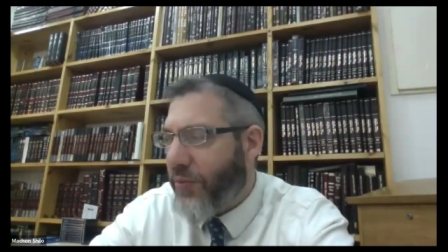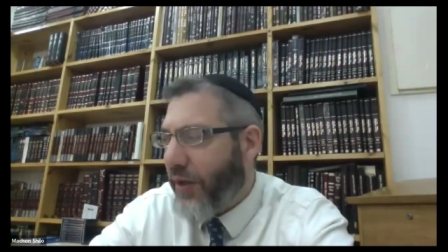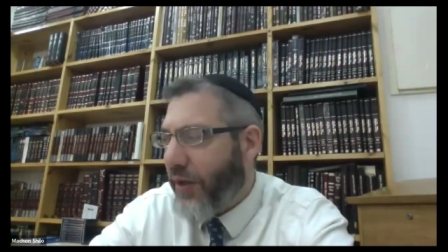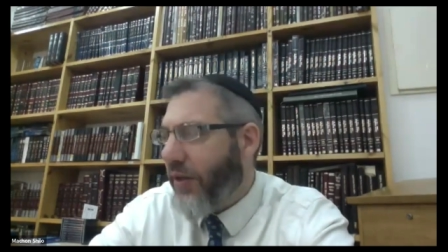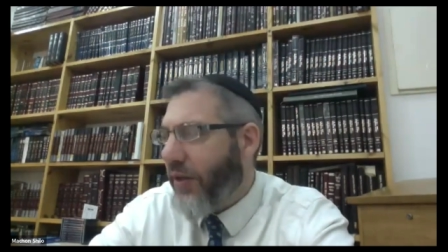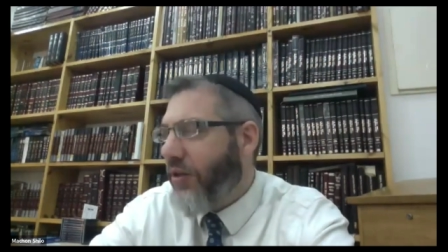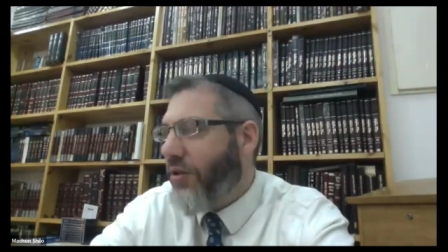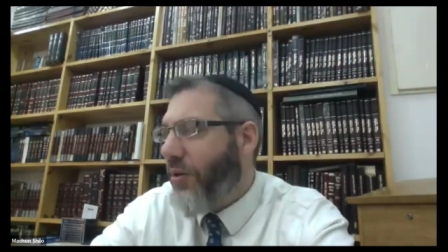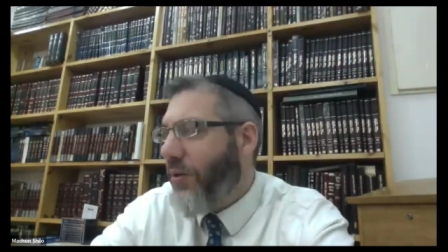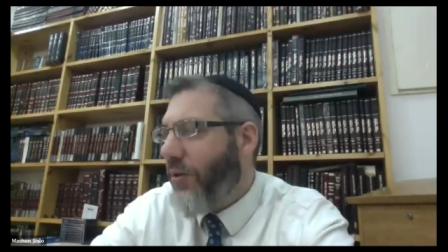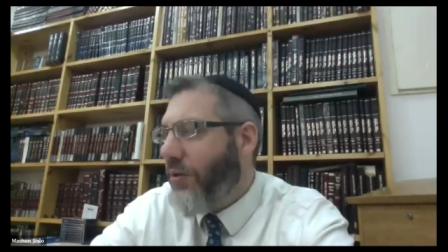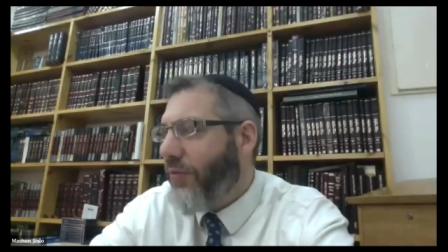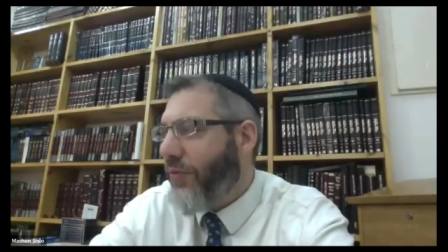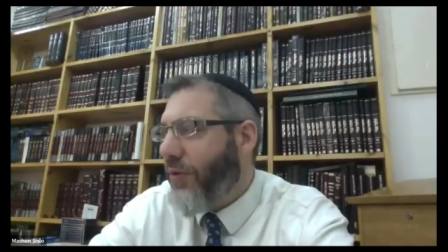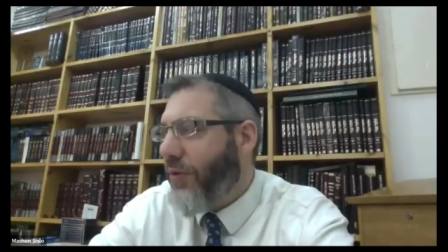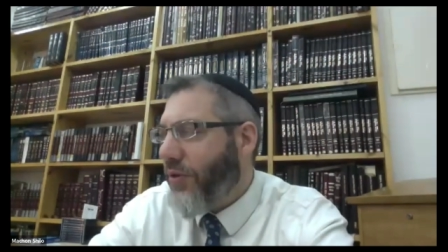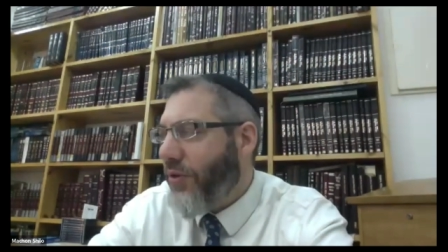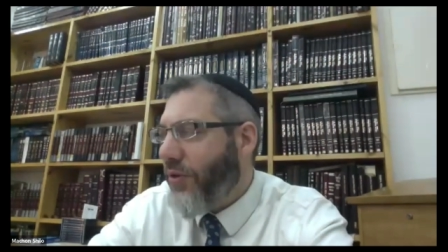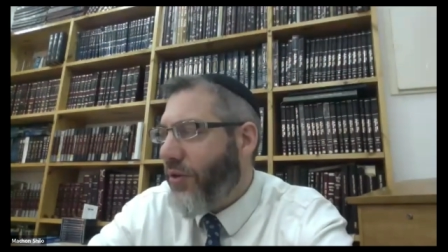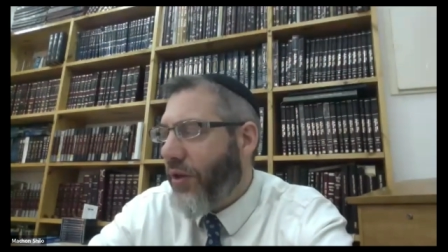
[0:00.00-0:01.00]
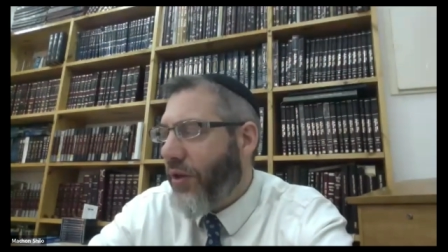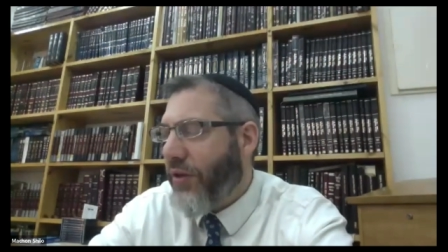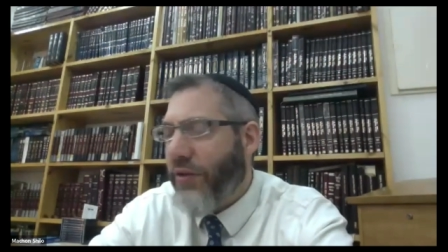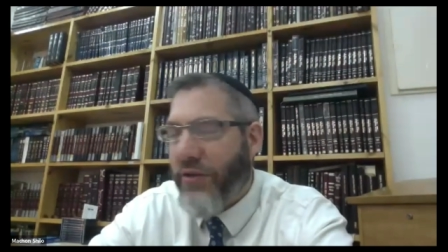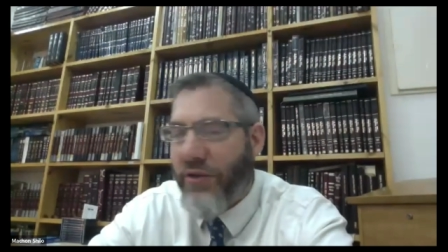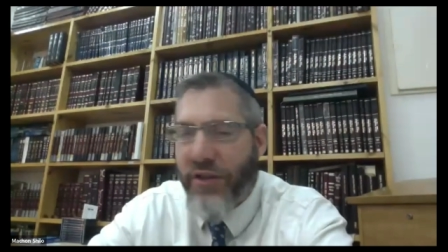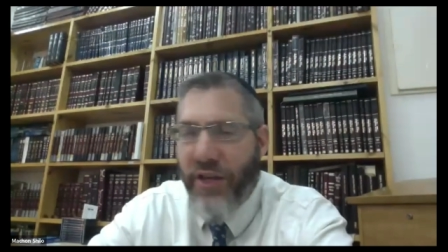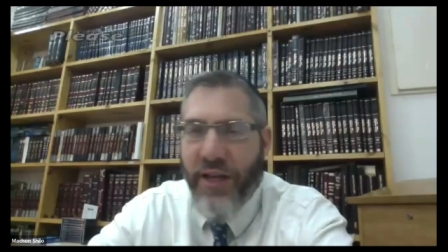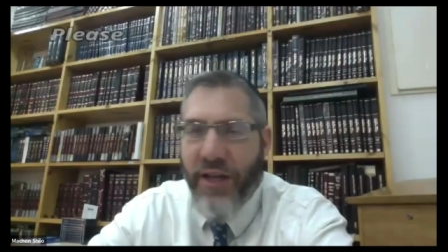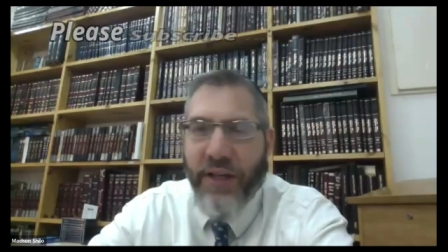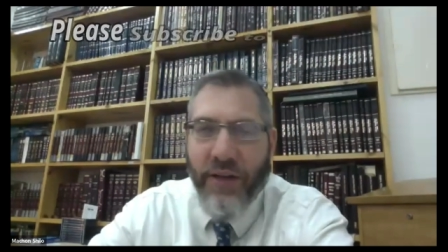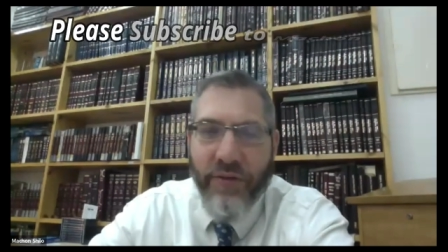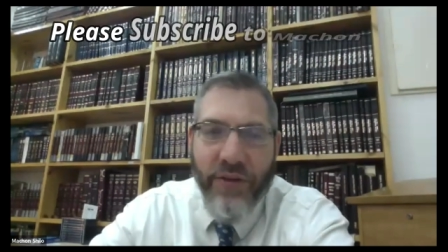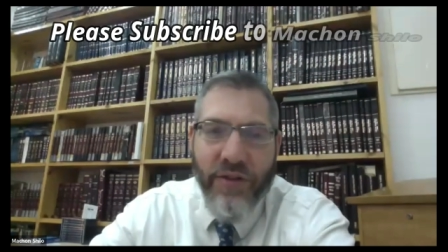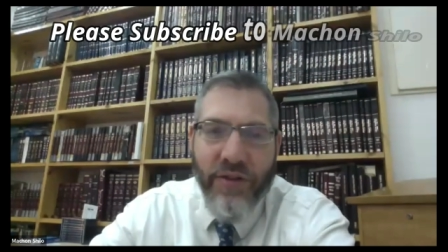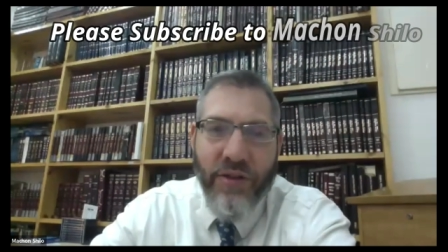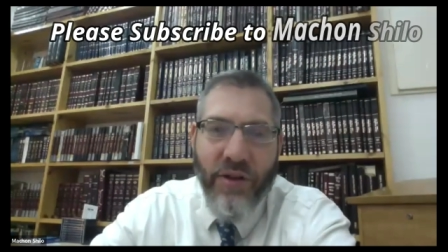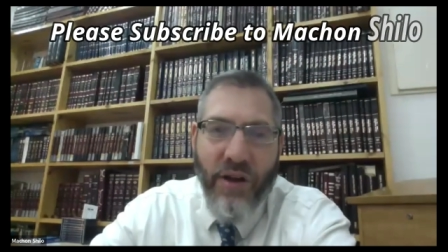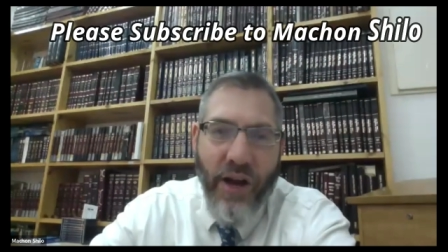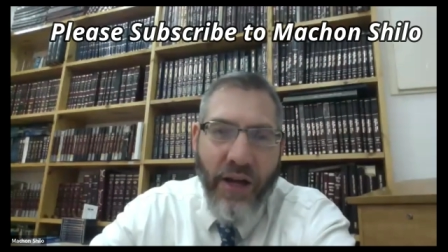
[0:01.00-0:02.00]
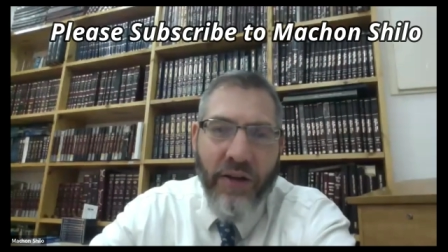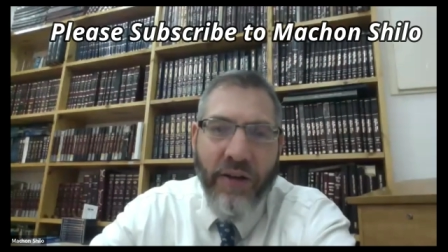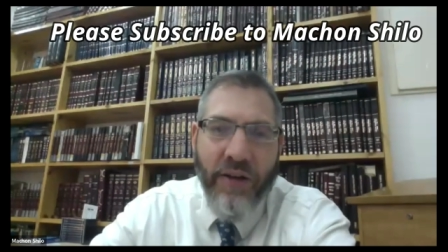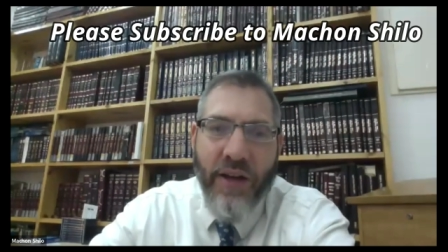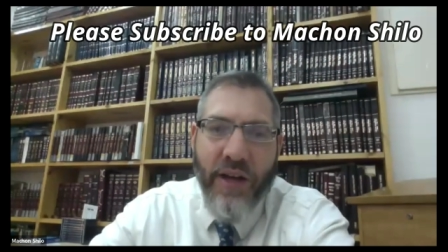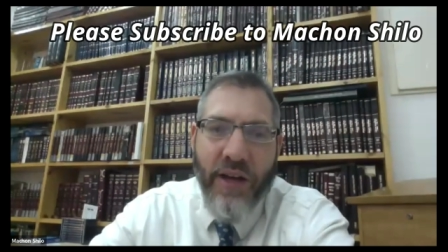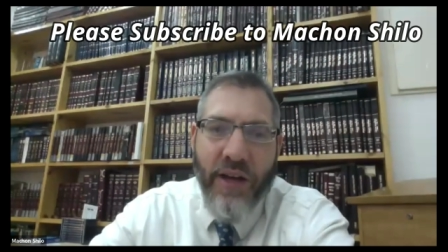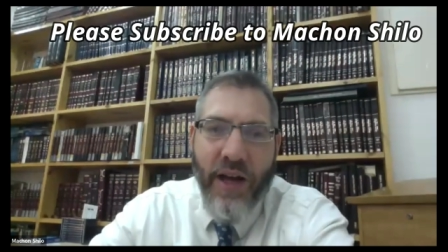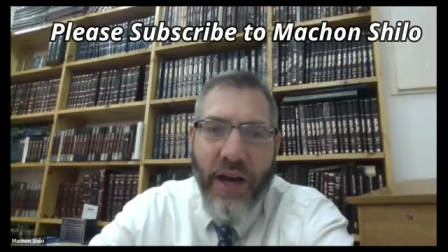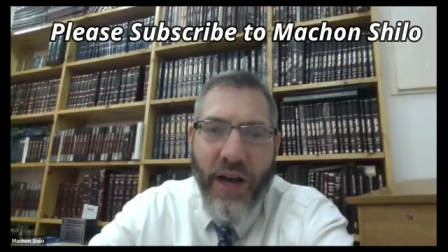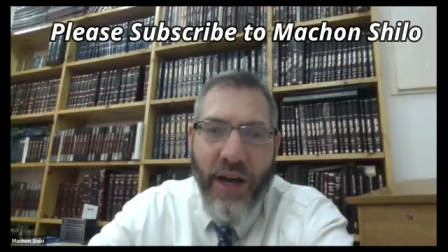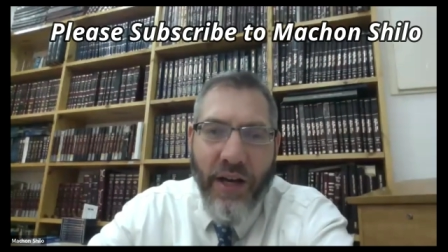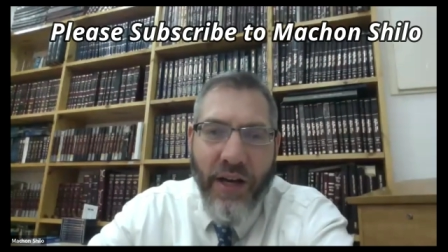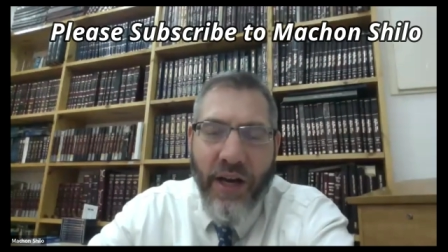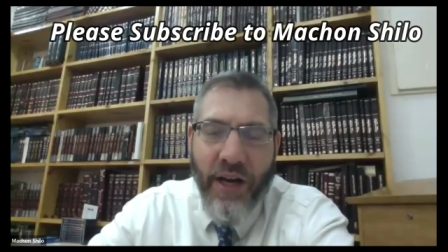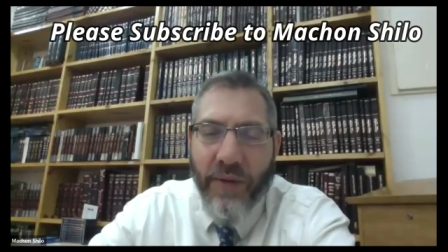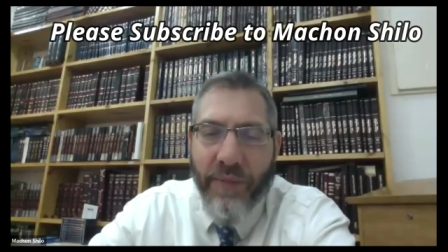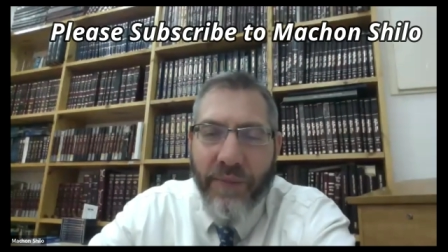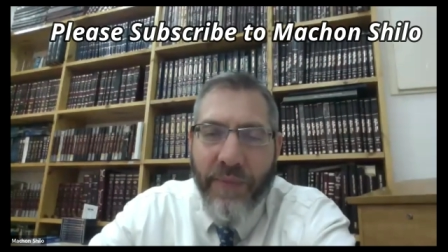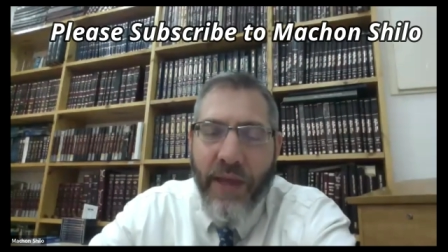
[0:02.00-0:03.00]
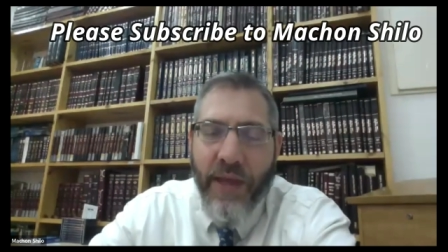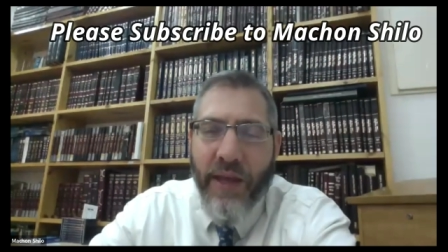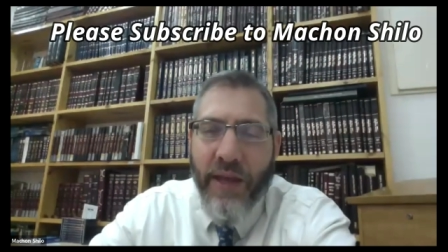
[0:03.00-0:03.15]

But this Tosafos' understanding of this line, Haner,